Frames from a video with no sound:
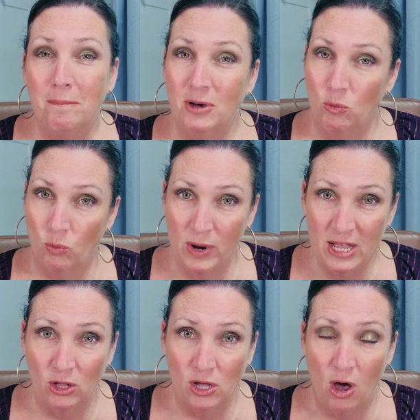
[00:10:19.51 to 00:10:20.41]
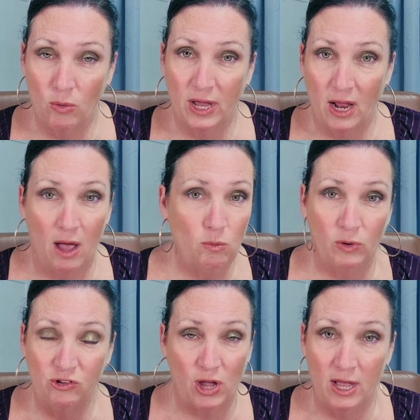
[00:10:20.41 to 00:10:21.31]
But real coconut,
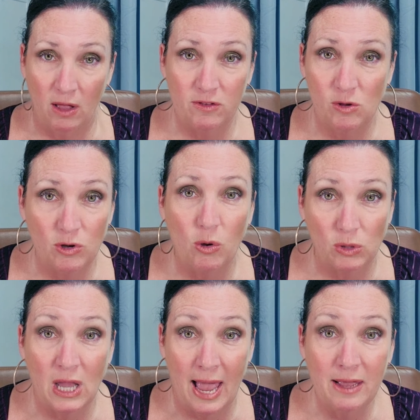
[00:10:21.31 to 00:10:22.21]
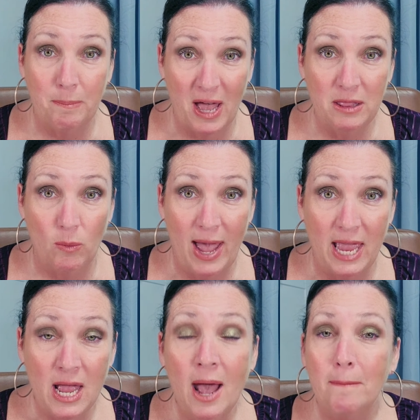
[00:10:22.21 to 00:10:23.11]
which I also don't like, by the
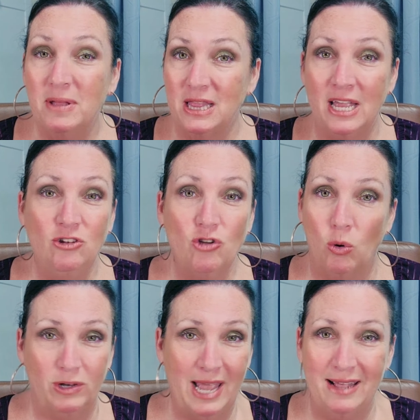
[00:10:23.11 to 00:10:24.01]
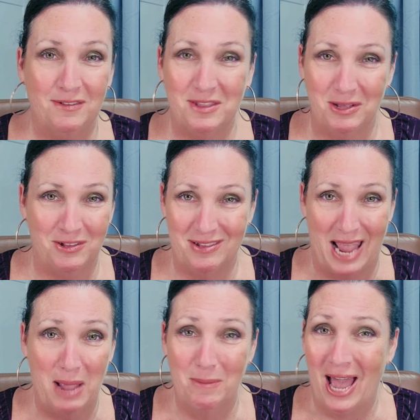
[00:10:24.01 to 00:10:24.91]
way, but they don't taste the
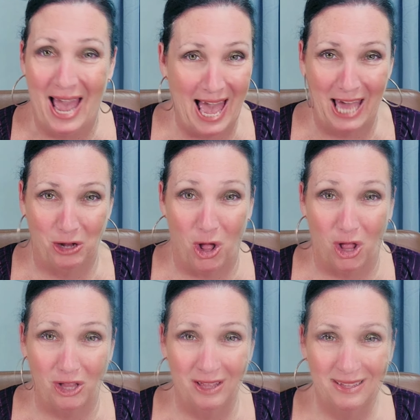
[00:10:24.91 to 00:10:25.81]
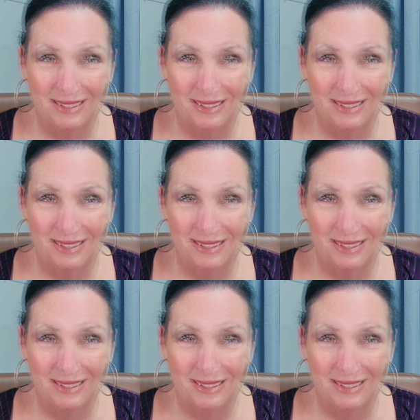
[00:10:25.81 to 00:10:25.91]
same at all.